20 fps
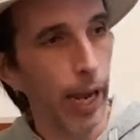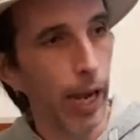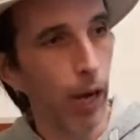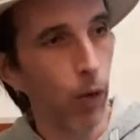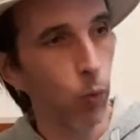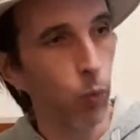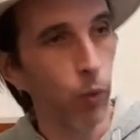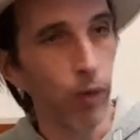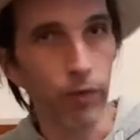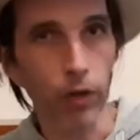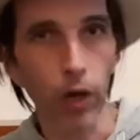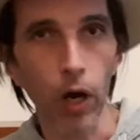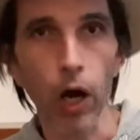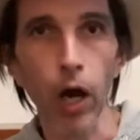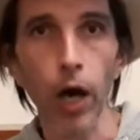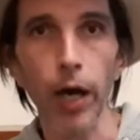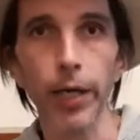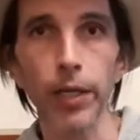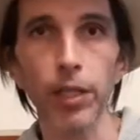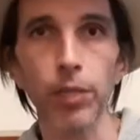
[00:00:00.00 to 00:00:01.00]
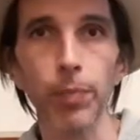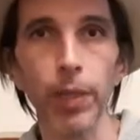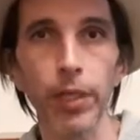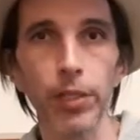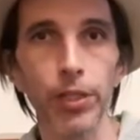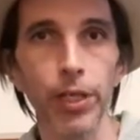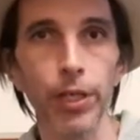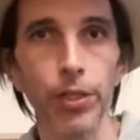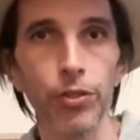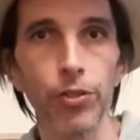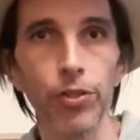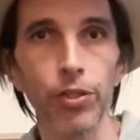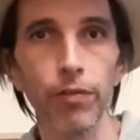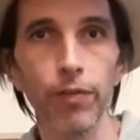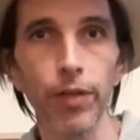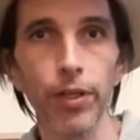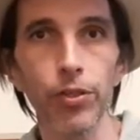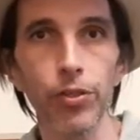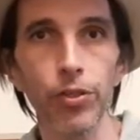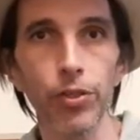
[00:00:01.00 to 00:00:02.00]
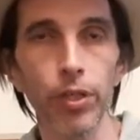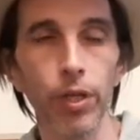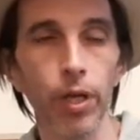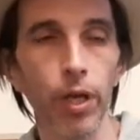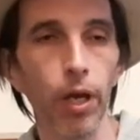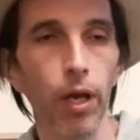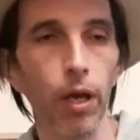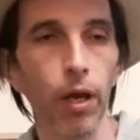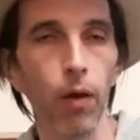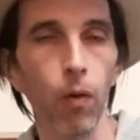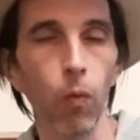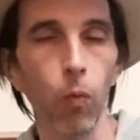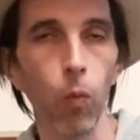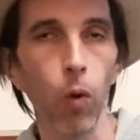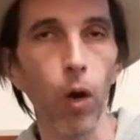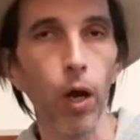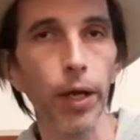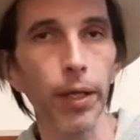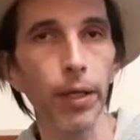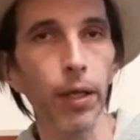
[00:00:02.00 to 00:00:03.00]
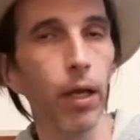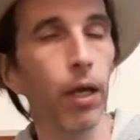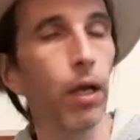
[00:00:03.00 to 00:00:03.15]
We've got high expectations of this. Why?